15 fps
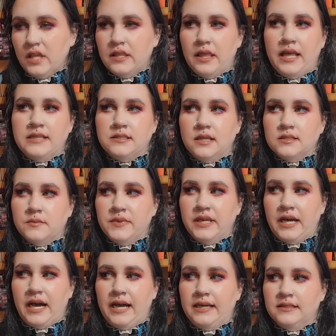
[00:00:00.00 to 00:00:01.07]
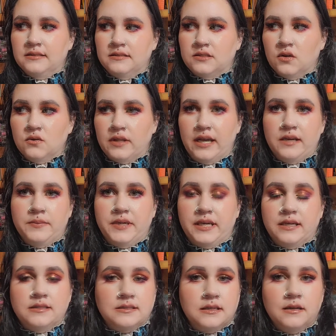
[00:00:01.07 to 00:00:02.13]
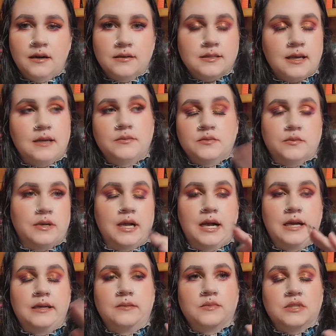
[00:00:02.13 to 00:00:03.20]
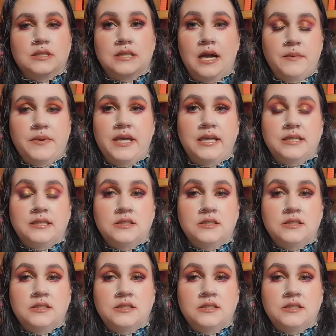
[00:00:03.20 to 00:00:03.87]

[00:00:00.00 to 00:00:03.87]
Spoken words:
That's not something I don't like, because there are times when I am just not paying